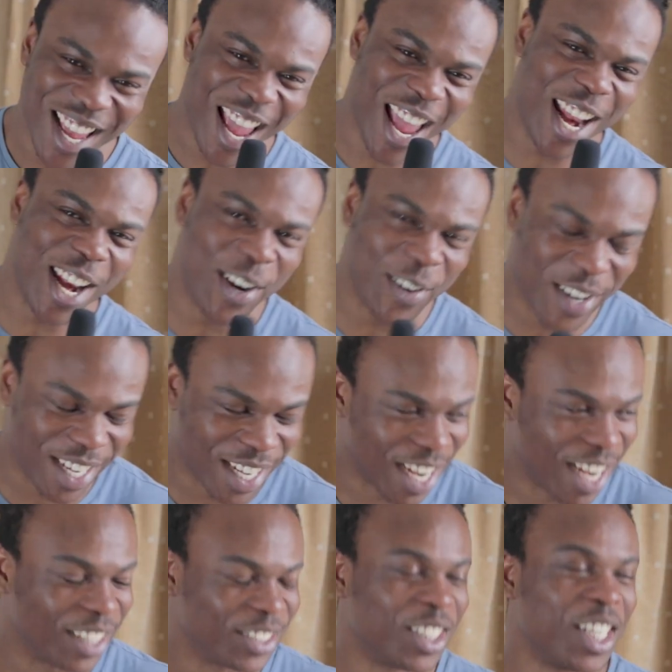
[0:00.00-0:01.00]
Anyway
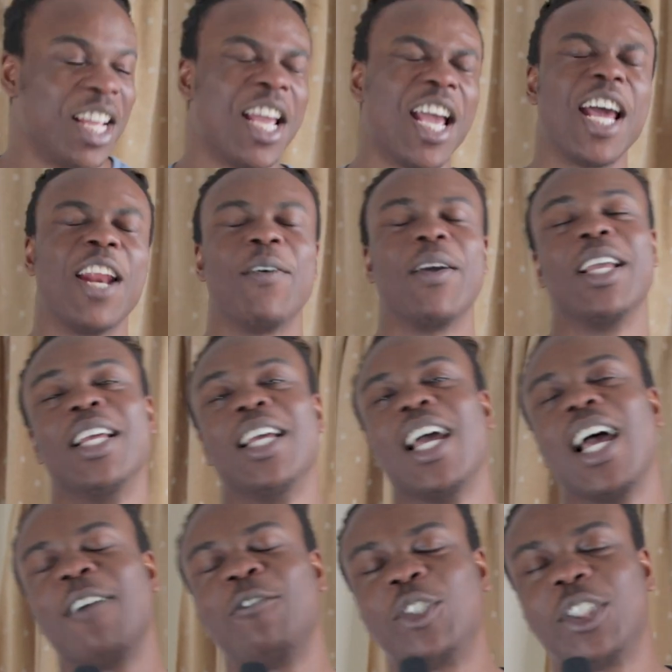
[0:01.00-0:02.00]
guys,
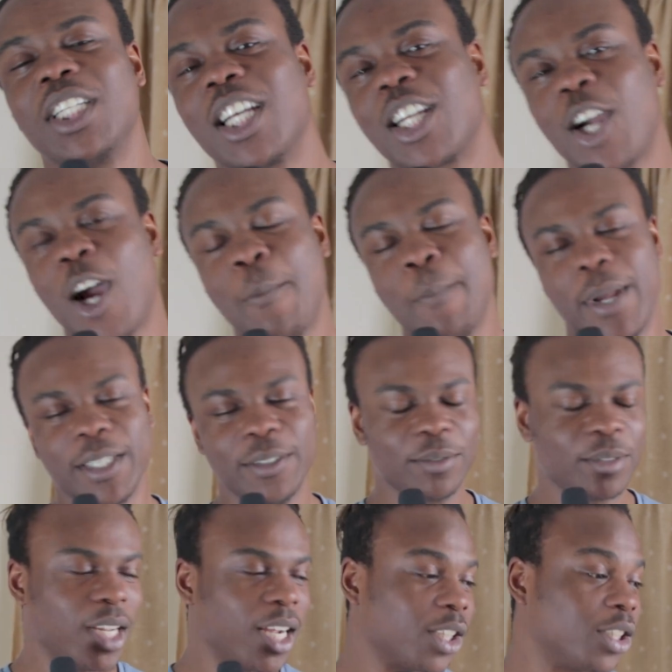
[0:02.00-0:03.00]
I've seen a
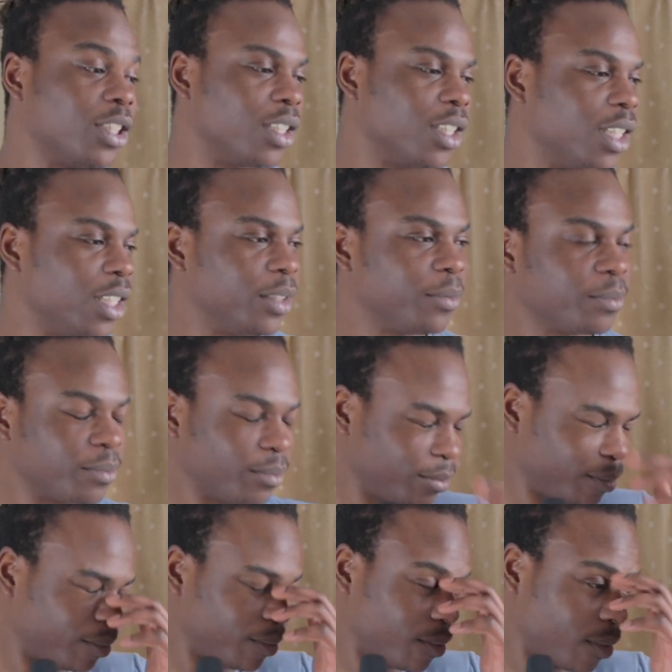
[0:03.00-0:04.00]
comment actually
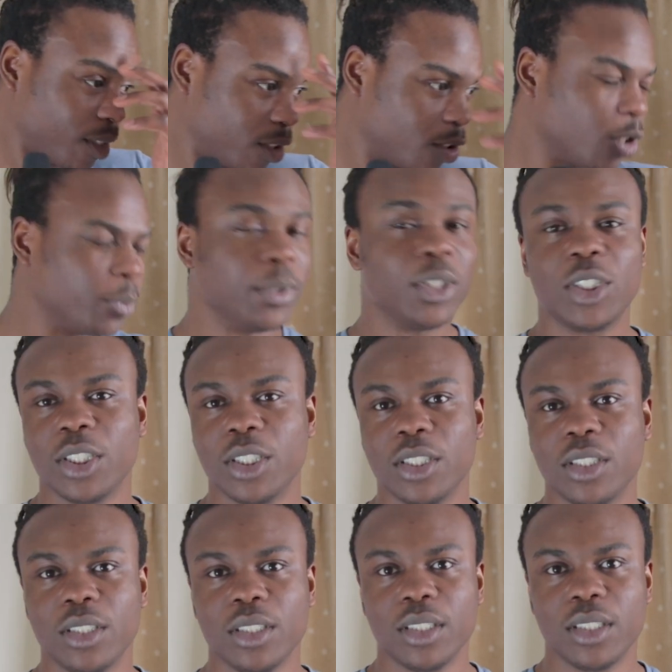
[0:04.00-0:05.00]
told me
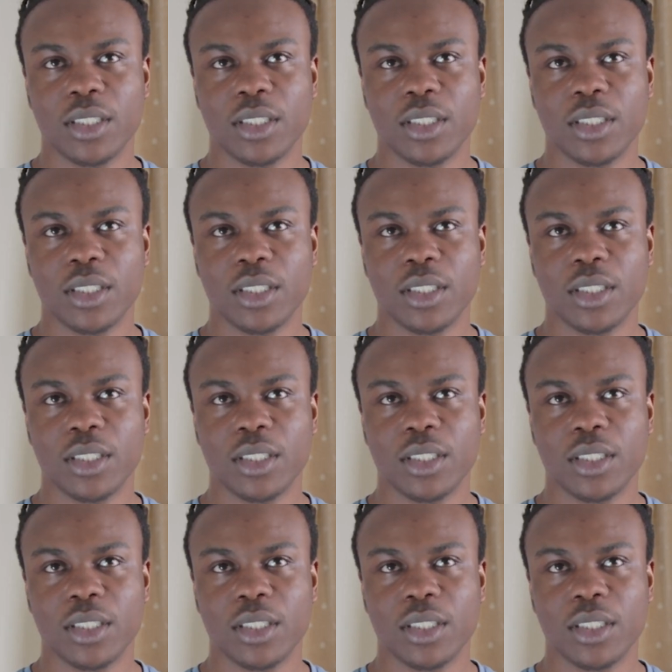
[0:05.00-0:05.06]
to